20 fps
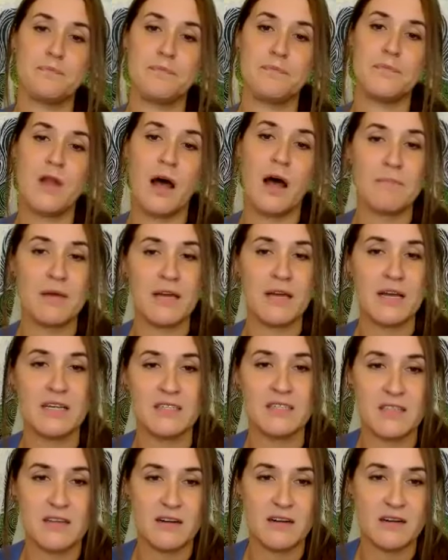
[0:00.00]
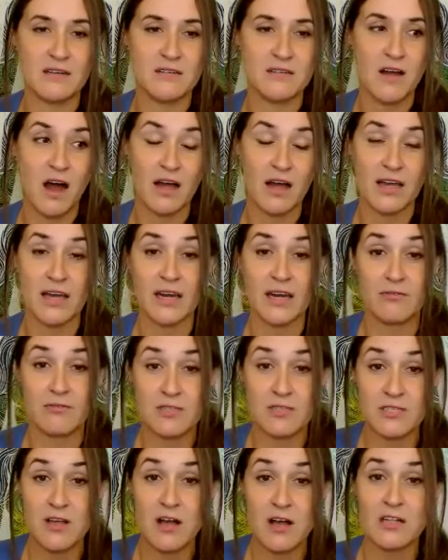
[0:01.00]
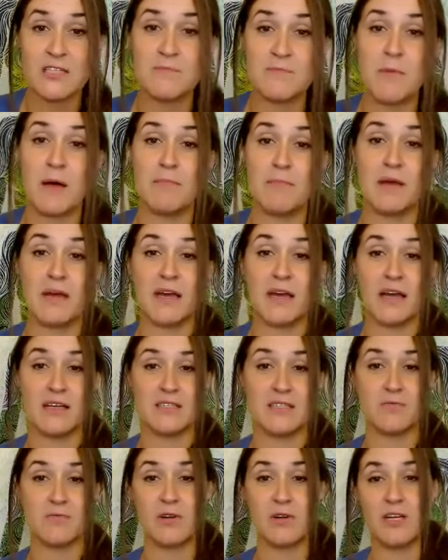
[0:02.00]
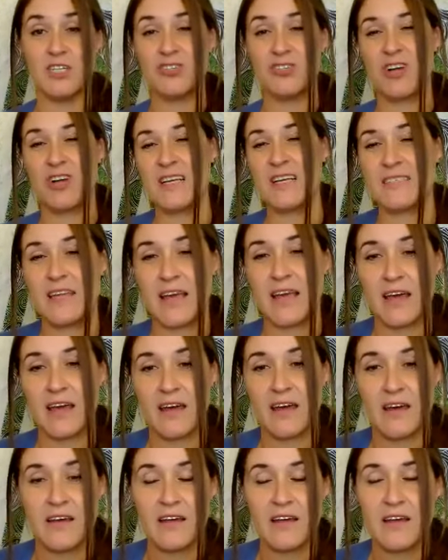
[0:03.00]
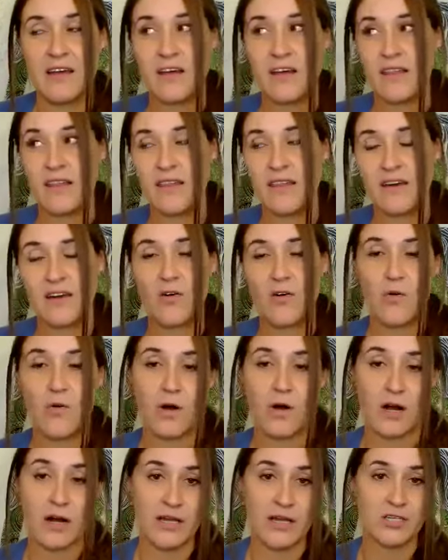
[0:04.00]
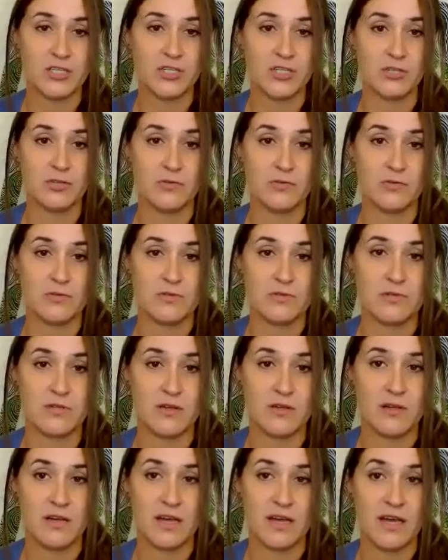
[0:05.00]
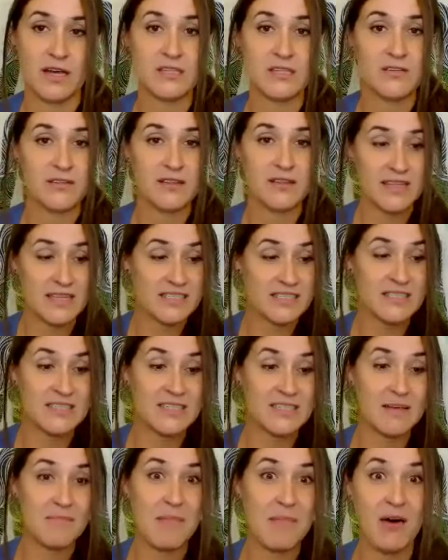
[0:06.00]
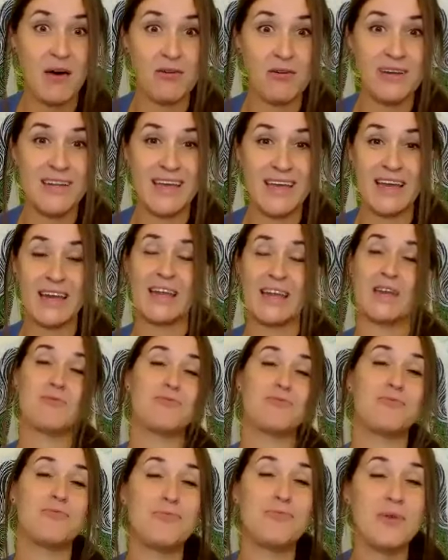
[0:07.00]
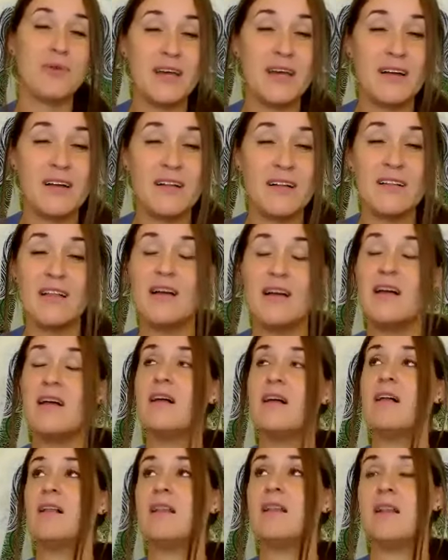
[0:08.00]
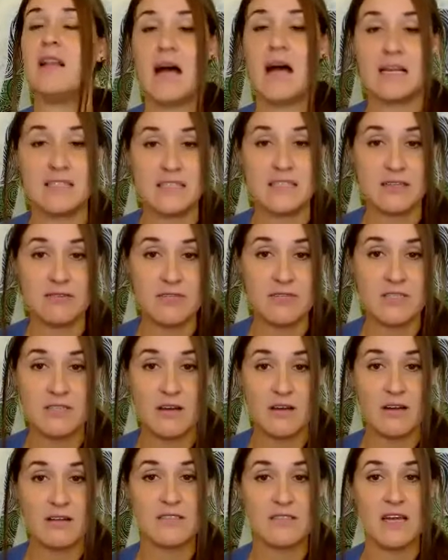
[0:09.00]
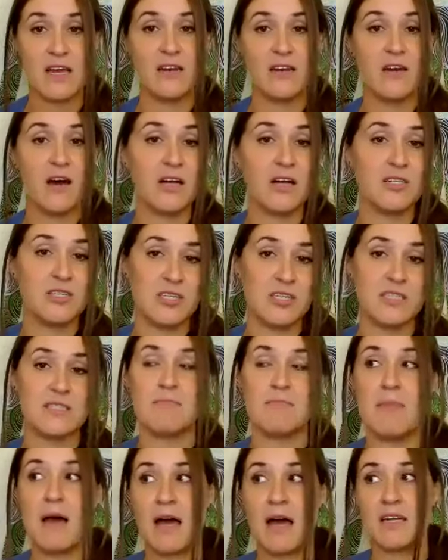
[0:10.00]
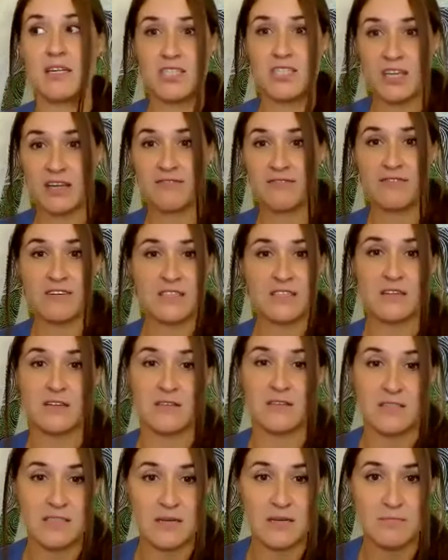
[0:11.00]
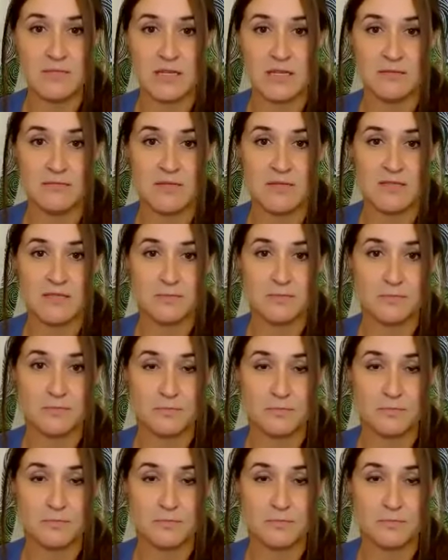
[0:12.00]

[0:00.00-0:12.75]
Not because they're not getting results, but because we're addressing the core issues. Okay, so this is about getting real, lasting results and not just managing physical symptoms.